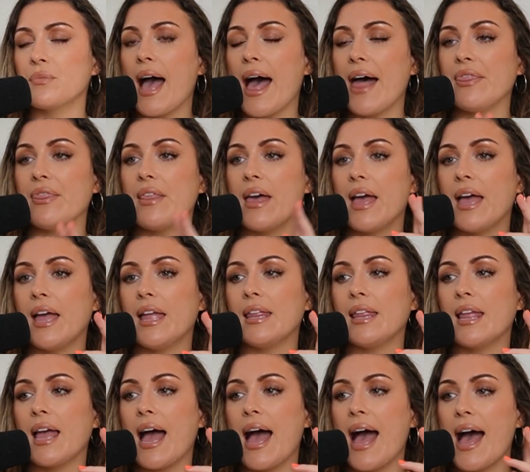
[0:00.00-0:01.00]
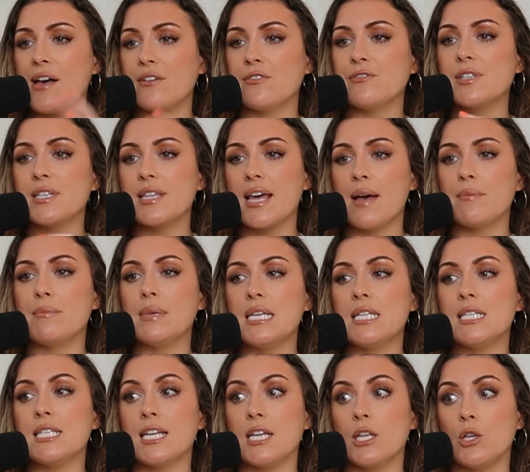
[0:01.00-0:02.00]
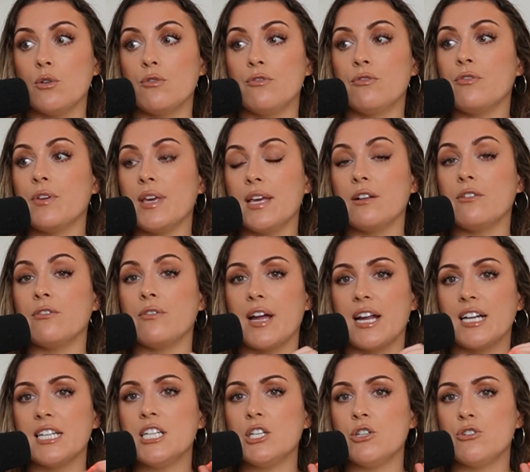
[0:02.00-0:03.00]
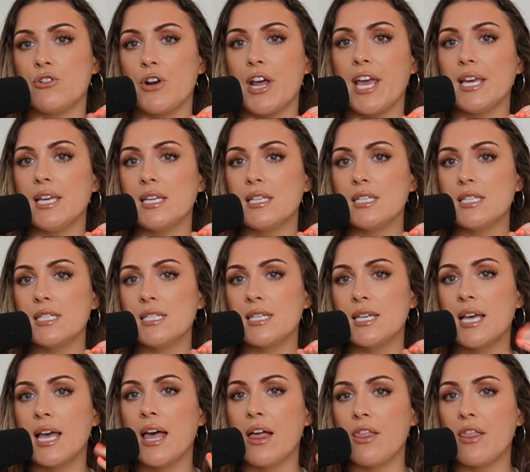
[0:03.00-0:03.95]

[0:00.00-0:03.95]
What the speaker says: and then after that meeting you feel very drained,